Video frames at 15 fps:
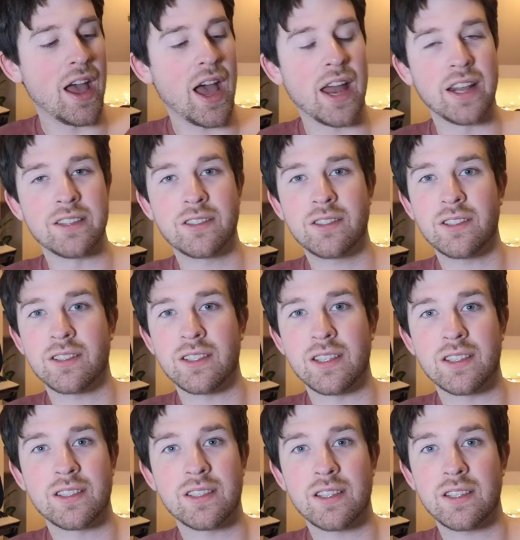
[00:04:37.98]
And it's
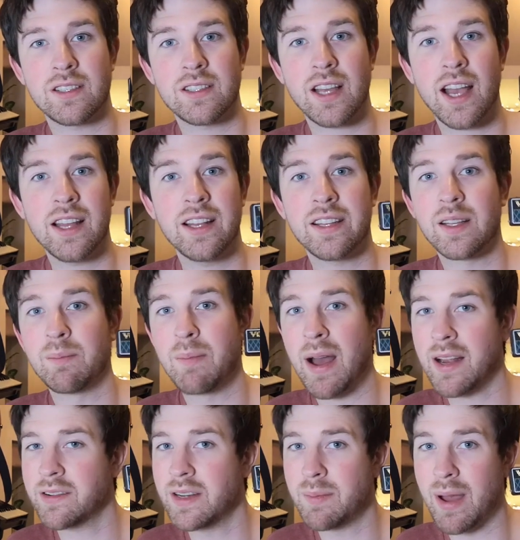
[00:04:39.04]
just this tiny little
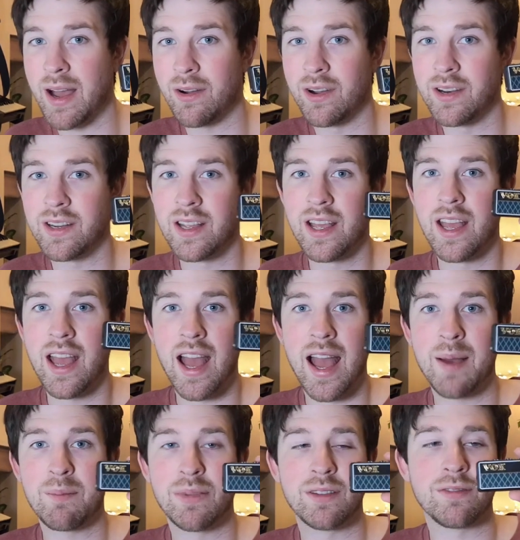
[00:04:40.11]
battery powered
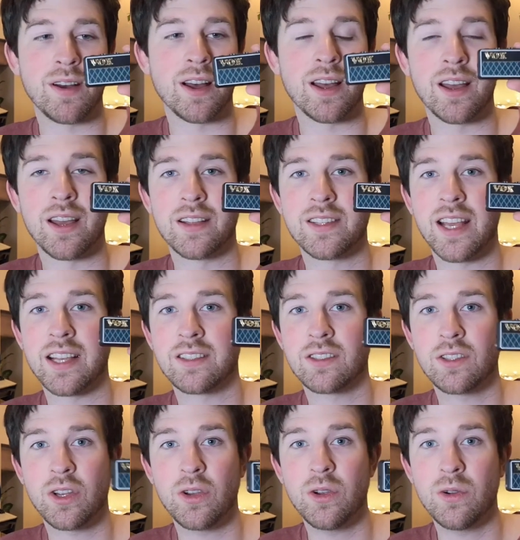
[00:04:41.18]
amplifier. It
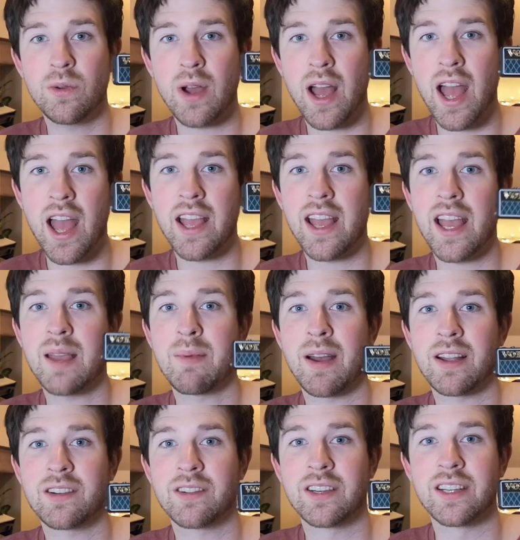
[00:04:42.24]
takes 2
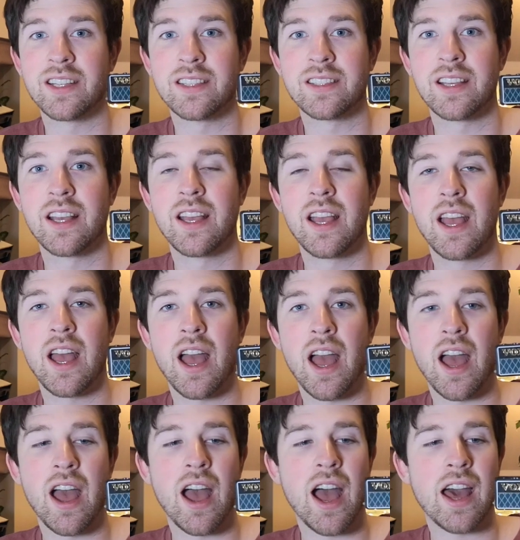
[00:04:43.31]
AA batteries
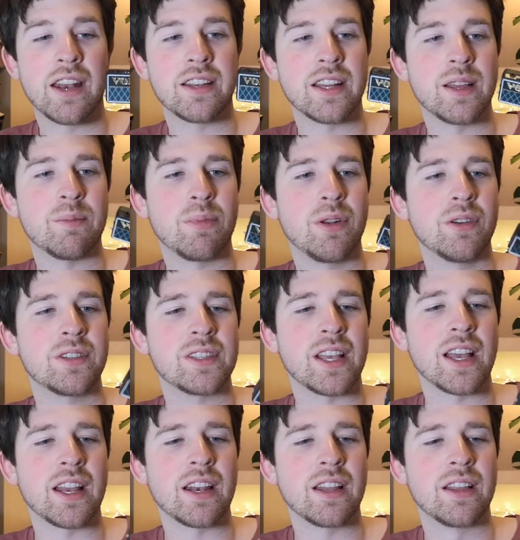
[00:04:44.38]
and it
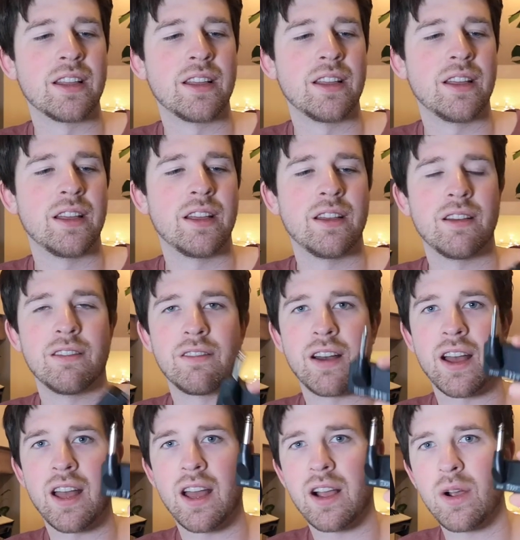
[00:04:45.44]
plugs in
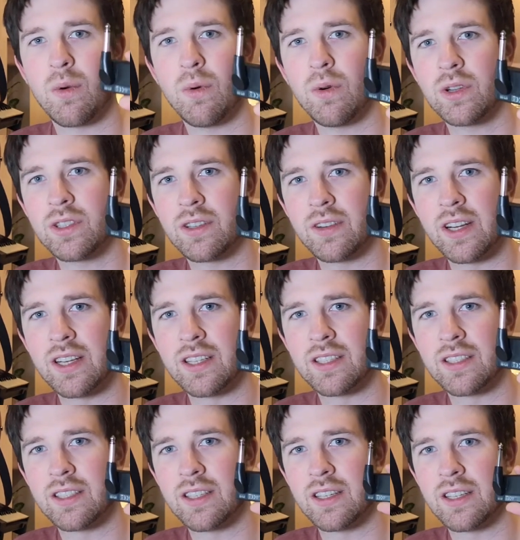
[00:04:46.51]
via a
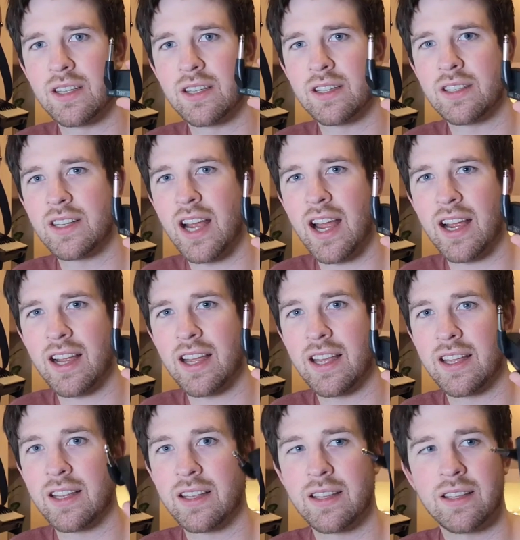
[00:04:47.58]
1/4"
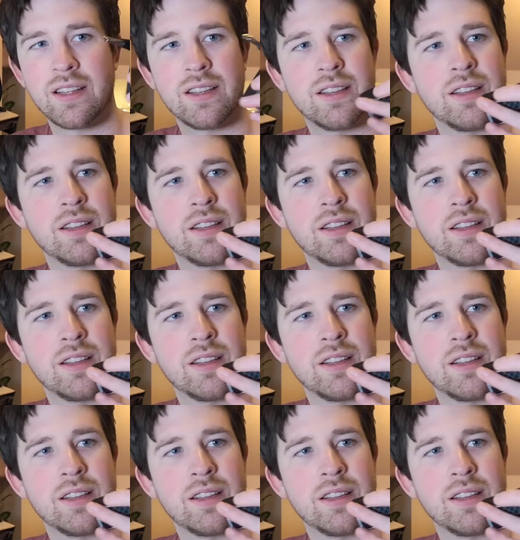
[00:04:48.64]
jack